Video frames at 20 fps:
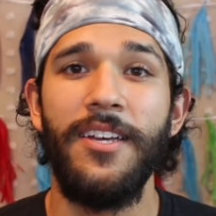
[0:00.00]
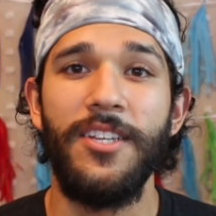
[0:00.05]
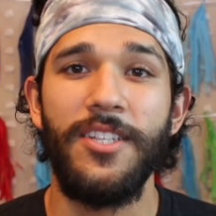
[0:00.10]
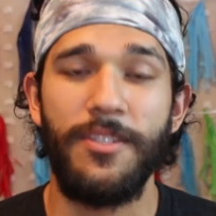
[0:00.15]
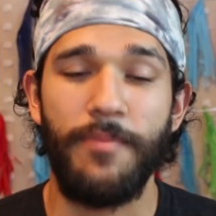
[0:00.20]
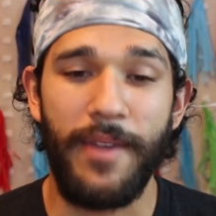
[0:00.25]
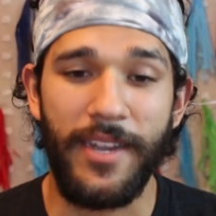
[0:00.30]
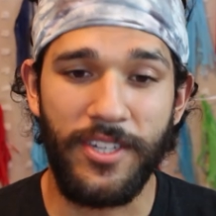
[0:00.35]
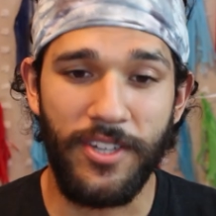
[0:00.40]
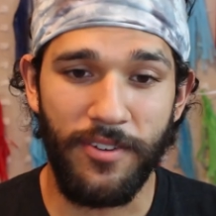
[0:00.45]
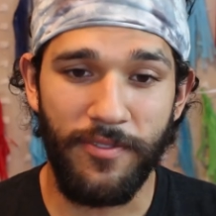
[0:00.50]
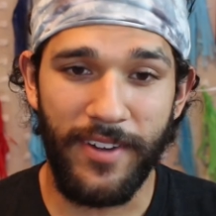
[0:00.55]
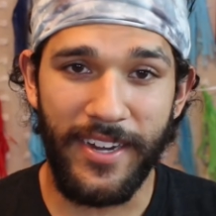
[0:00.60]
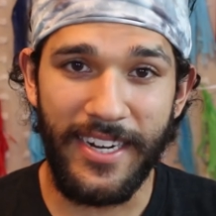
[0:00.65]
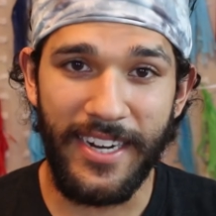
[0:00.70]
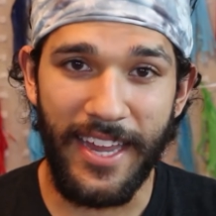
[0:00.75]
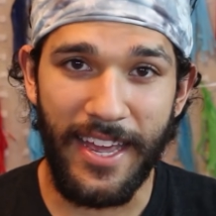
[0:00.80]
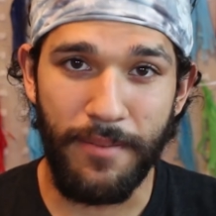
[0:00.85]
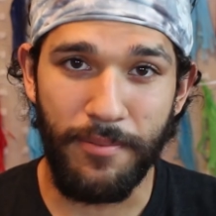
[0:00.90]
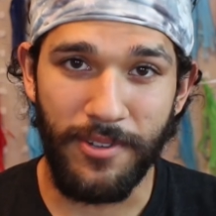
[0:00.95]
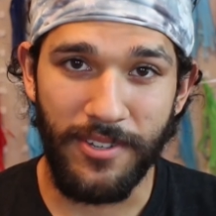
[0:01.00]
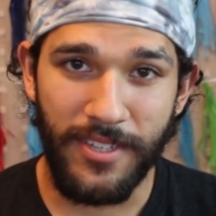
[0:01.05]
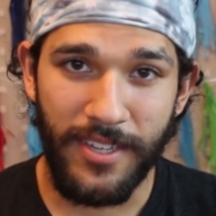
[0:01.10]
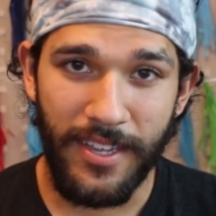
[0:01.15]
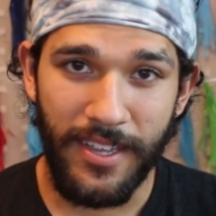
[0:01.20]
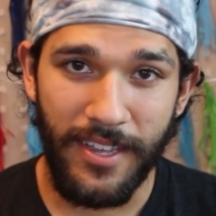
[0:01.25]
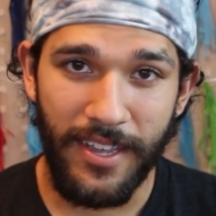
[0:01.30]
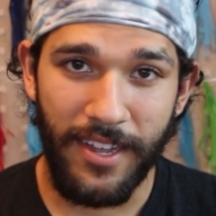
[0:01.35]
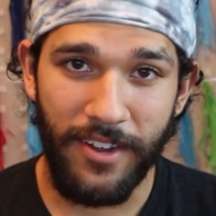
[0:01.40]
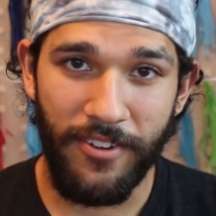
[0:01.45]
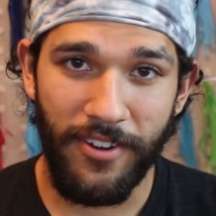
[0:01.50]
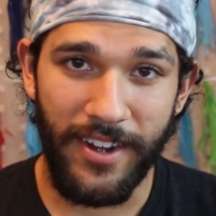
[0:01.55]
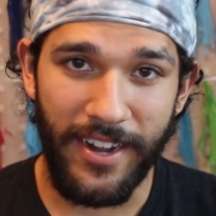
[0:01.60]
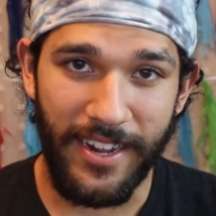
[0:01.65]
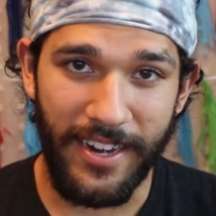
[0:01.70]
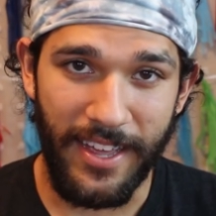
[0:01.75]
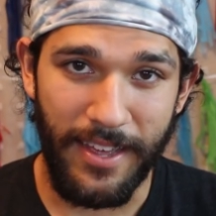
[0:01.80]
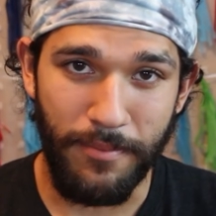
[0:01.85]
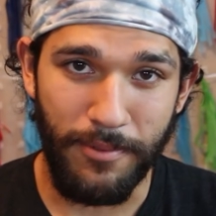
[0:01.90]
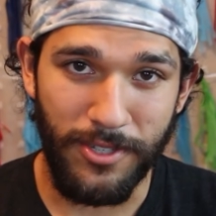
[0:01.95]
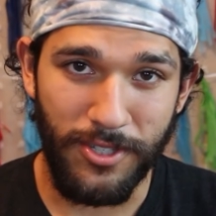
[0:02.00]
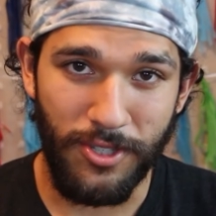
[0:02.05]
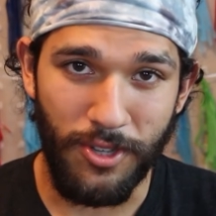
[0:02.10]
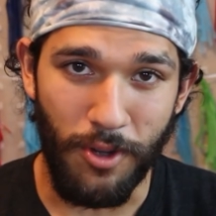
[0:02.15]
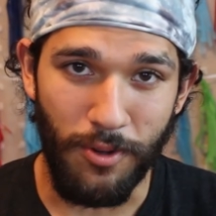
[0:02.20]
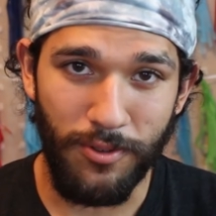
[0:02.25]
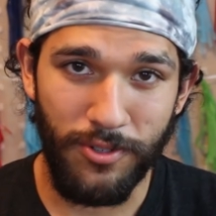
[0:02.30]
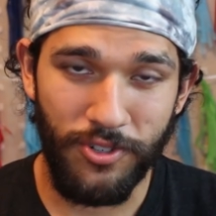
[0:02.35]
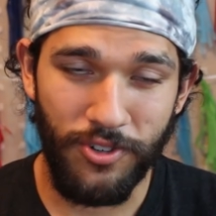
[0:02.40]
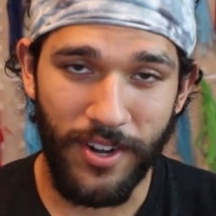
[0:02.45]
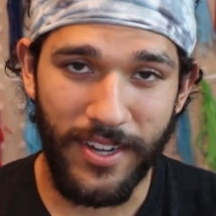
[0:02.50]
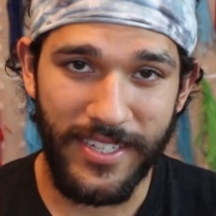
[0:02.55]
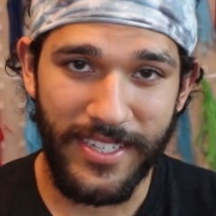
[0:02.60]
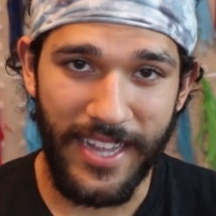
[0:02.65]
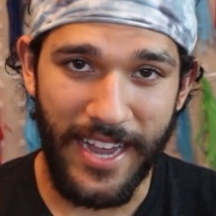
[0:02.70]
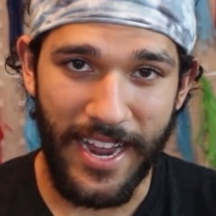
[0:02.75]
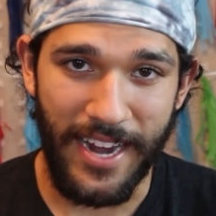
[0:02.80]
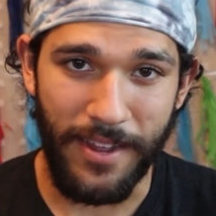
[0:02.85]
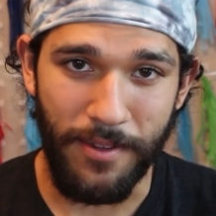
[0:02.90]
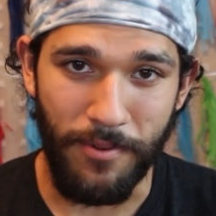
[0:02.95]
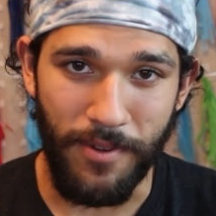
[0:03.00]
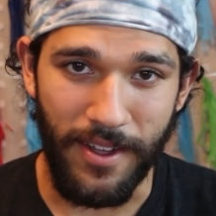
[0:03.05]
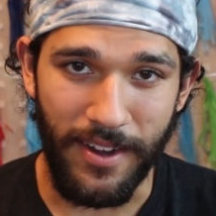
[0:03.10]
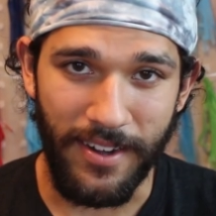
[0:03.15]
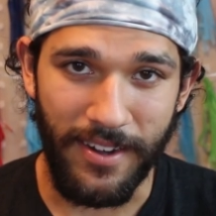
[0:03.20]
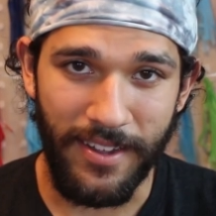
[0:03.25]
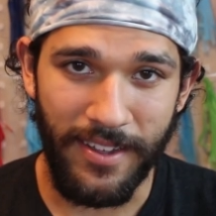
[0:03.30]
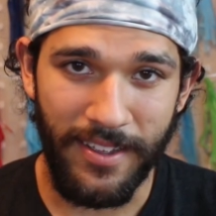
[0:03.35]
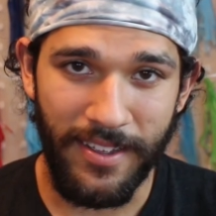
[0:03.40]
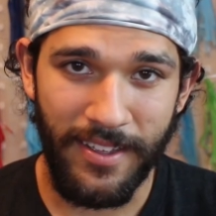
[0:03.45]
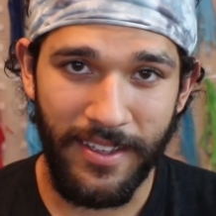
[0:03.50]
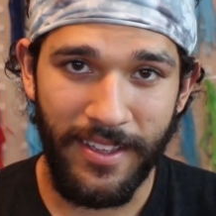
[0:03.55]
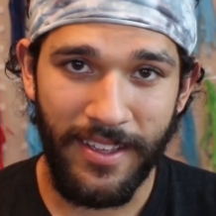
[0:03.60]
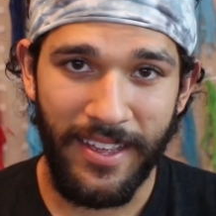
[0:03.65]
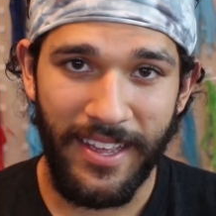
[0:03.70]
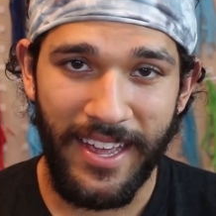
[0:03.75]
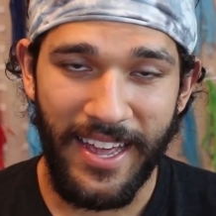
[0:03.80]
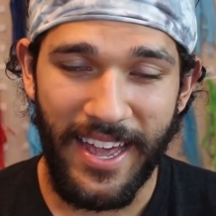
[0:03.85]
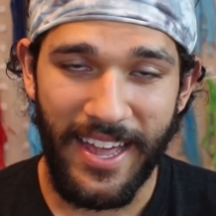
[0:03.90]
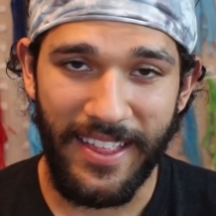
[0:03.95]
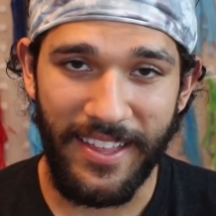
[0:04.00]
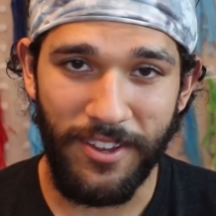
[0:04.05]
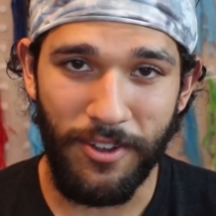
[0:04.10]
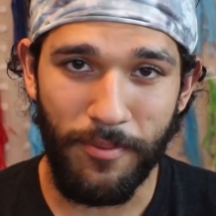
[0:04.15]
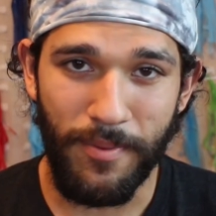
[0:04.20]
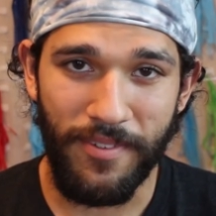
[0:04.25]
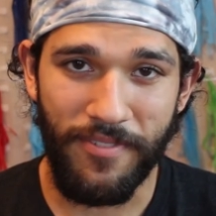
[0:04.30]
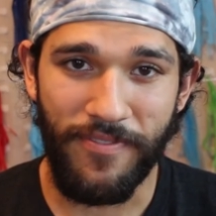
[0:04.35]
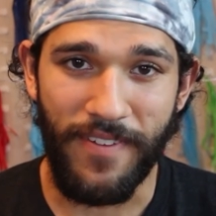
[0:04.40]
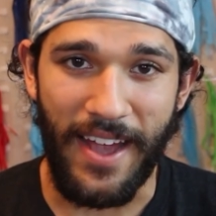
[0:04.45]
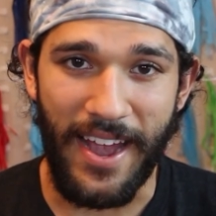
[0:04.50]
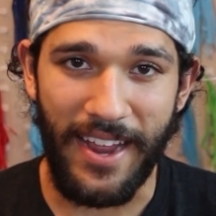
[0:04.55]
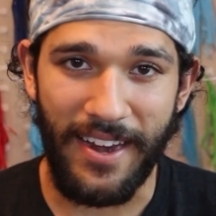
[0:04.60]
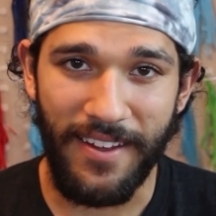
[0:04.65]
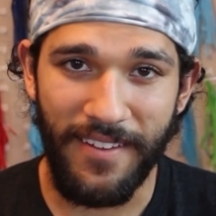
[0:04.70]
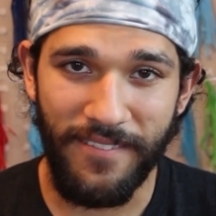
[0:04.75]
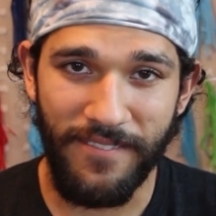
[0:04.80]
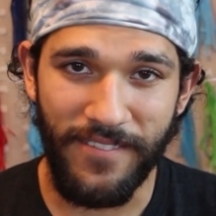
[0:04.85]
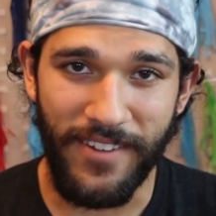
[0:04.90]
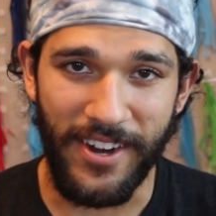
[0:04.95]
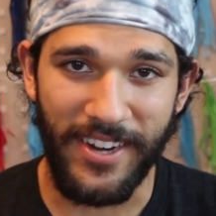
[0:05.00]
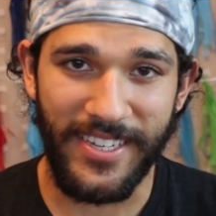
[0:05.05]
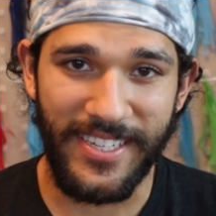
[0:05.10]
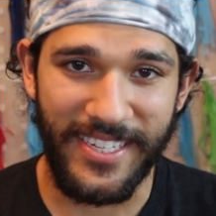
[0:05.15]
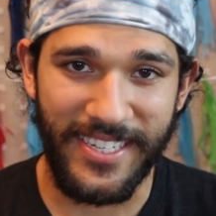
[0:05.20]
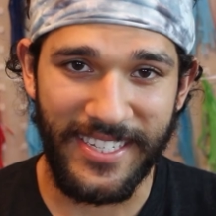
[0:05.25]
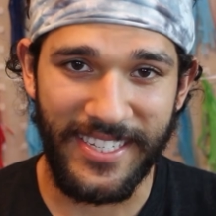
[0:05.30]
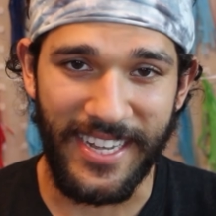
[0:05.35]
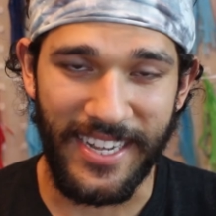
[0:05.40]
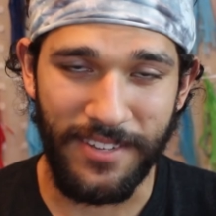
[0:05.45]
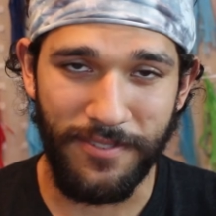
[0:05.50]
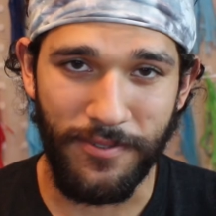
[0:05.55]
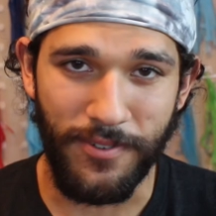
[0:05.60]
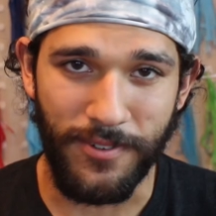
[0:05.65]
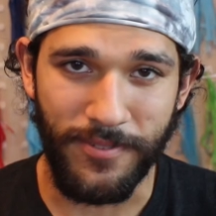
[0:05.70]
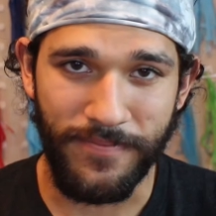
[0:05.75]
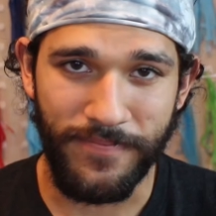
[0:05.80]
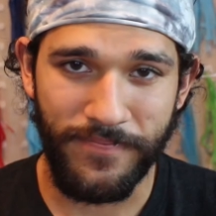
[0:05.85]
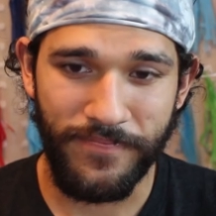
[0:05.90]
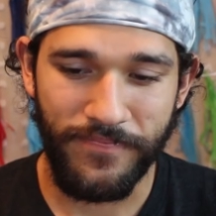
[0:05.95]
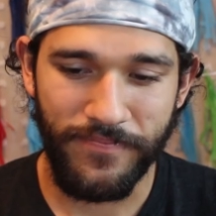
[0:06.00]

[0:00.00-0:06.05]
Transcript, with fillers: So make sure read the labels, ingredient labels, don't trust anyone, and then you'll be fine, very successful.